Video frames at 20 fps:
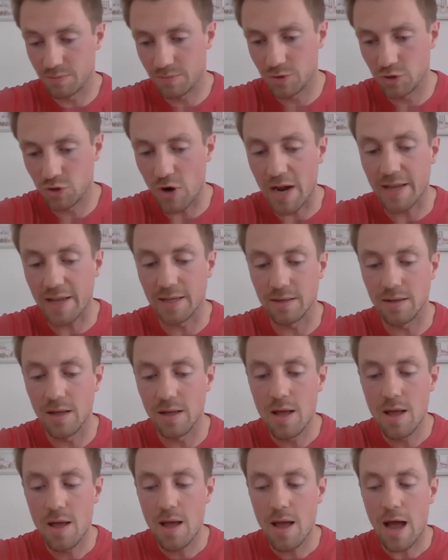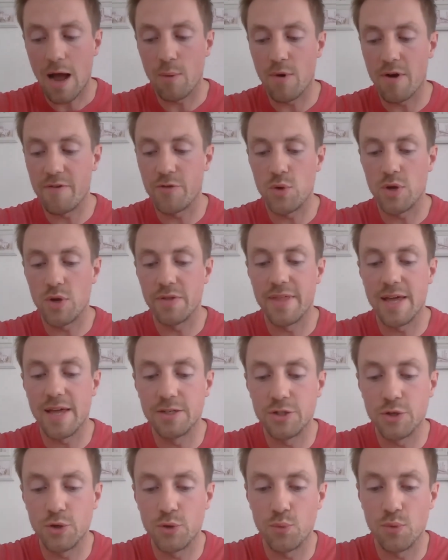tracking. However, you can then
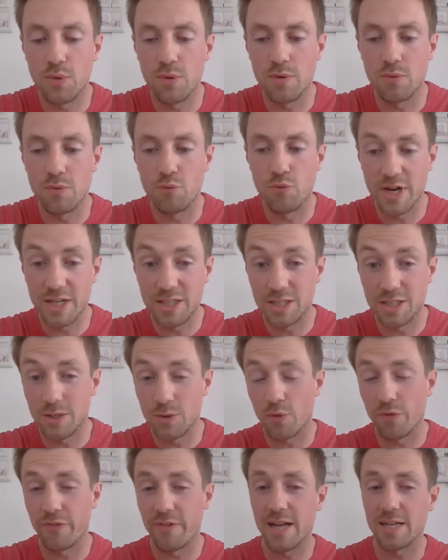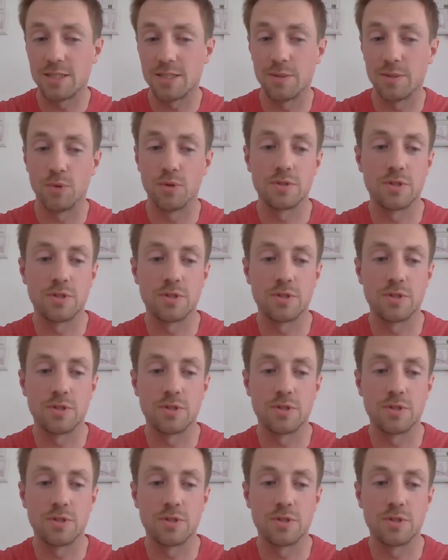do rigid or flexible.